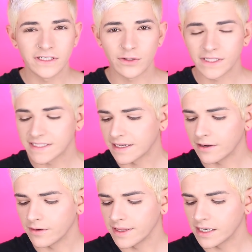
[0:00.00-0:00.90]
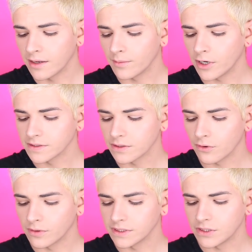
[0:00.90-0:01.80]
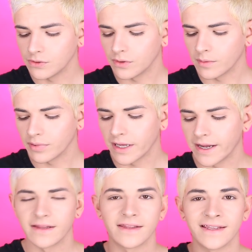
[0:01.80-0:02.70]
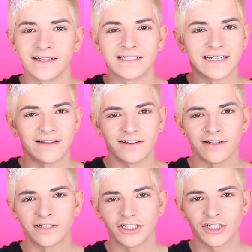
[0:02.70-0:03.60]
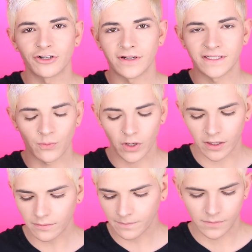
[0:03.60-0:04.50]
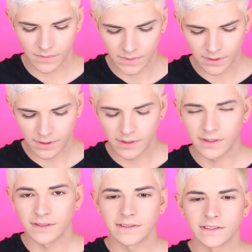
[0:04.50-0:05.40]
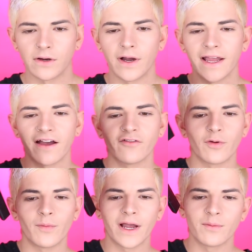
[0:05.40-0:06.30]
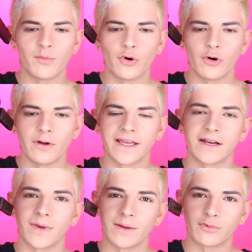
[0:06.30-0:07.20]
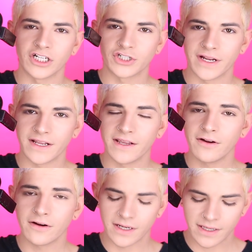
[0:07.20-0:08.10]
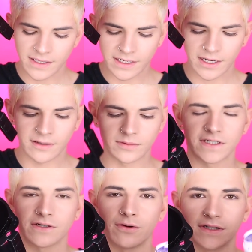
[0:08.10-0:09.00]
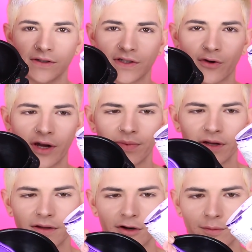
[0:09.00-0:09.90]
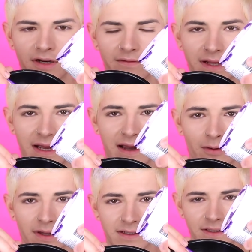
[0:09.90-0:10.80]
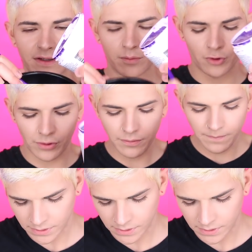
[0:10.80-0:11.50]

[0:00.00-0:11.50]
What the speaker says: to rinse it out and then I'm also going to apply the daily conditioner as well. So I have my bowl and my brush right here, and then I'm just going to scrape a little bit of it out into the bowl.